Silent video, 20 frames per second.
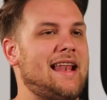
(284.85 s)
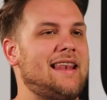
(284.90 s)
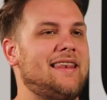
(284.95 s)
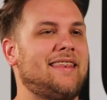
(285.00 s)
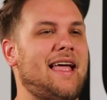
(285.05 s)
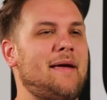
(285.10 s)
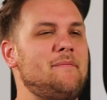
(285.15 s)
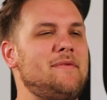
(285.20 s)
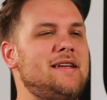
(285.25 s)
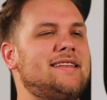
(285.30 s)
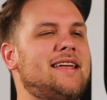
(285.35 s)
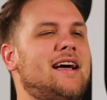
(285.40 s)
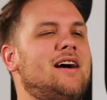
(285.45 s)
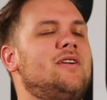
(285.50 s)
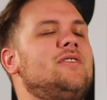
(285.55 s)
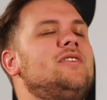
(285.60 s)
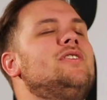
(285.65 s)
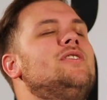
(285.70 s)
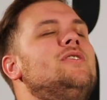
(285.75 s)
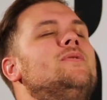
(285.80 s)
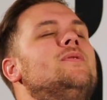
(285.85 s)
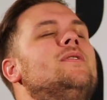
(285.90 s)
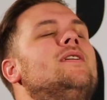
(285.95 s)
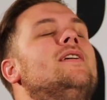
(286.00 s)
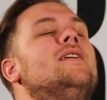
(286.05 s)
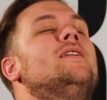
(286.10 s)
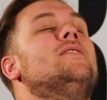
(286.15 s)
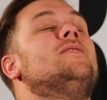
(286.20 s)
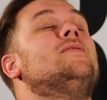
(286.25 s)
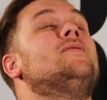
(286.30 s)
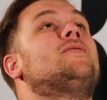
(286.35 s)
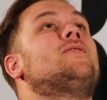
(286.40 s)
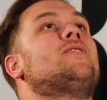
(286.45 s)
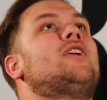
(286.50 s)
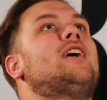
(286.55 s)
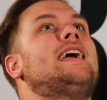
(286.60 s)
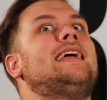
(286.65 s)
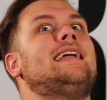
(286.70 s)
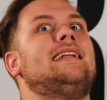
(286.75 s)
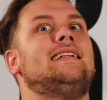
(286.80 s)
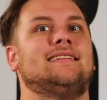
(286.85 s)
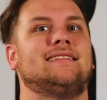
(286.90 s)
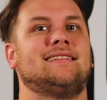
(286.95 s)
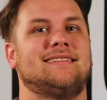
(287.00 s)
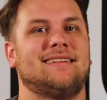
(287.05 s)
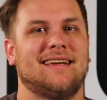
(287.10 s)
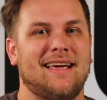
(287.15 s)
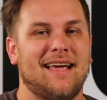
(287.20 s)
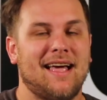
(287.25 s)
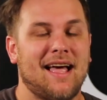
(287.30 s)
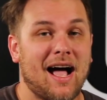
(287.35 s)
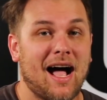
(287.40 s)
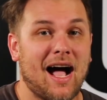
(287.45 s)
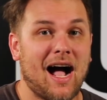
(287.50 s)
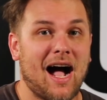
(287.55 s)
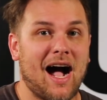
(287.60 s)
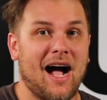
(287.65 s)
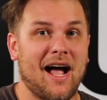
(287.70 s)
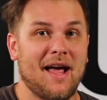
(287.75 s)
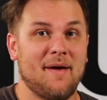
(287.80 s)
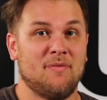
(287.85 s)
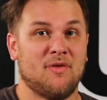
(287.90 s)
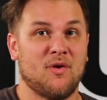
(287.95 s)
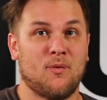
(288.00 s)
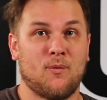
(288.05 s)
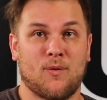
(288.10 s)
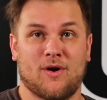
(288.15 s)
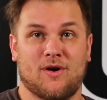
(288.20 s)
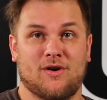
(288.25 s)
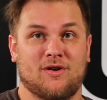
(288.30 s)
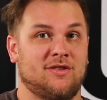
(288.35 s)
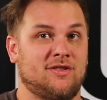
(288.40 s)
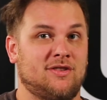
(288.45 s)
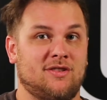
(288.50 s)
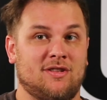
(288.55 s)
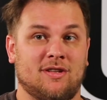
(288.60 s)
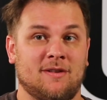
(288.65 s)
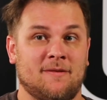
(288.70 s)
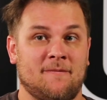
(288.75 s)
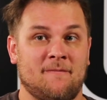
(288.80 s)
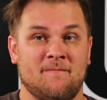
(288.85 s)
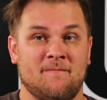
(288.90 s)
And let me tell you, friends, I'm the worst.